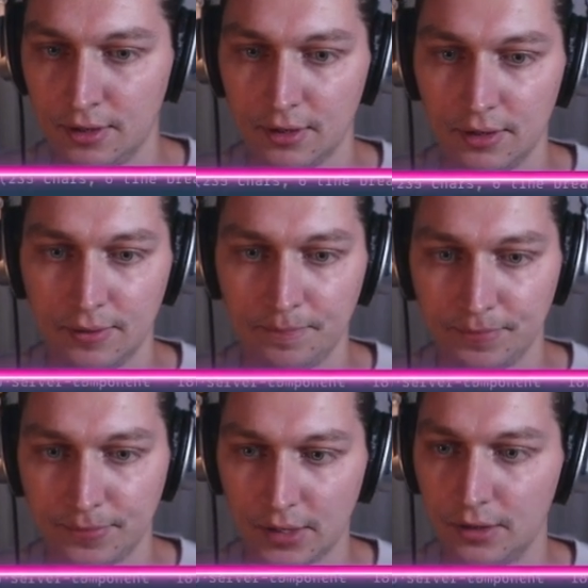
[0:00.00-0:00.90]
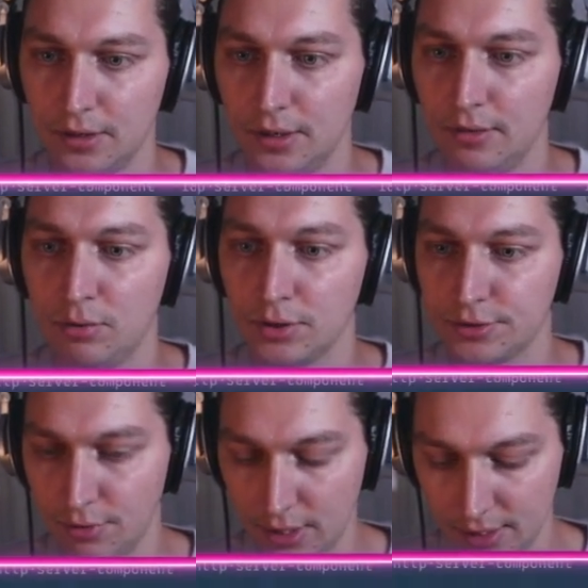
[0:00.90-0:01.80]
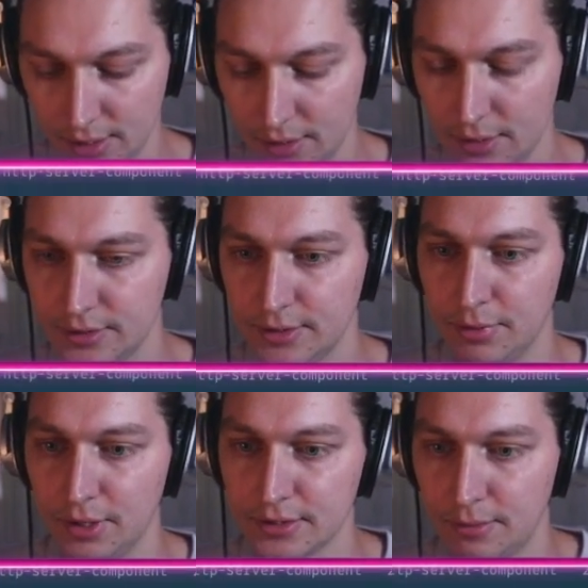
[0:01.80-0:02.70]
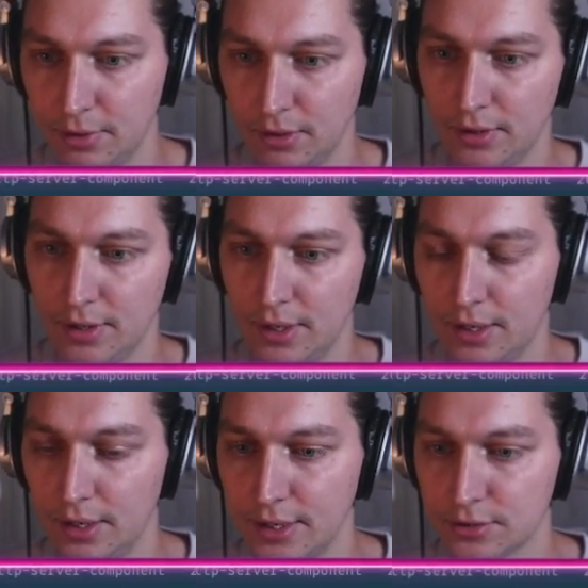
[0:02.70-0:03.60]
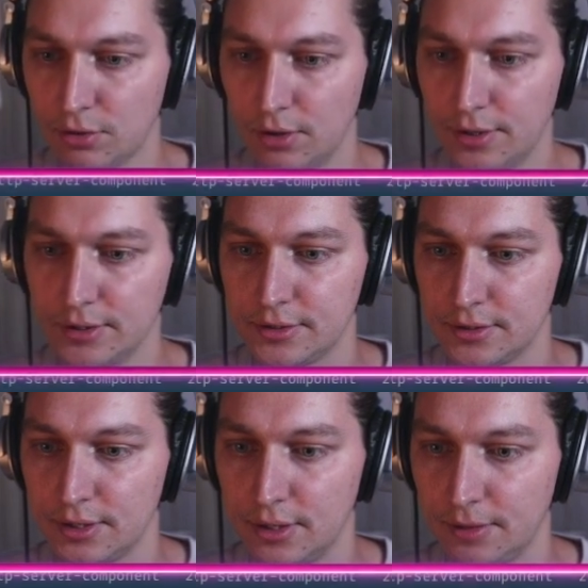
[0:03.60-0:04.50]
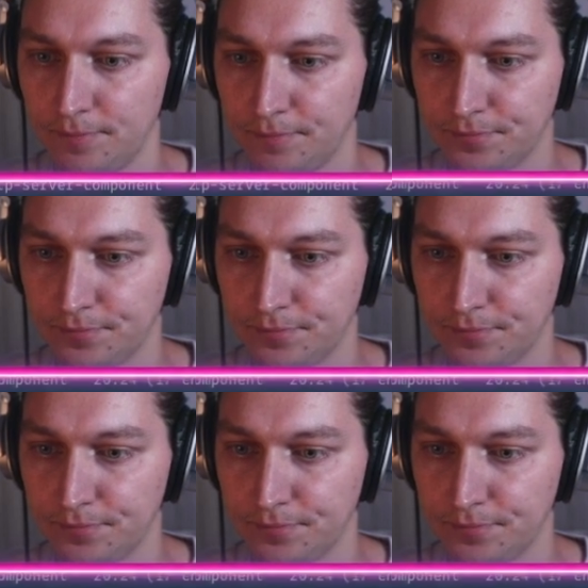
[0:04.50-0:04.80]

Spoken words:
we want really simple example, let's call this a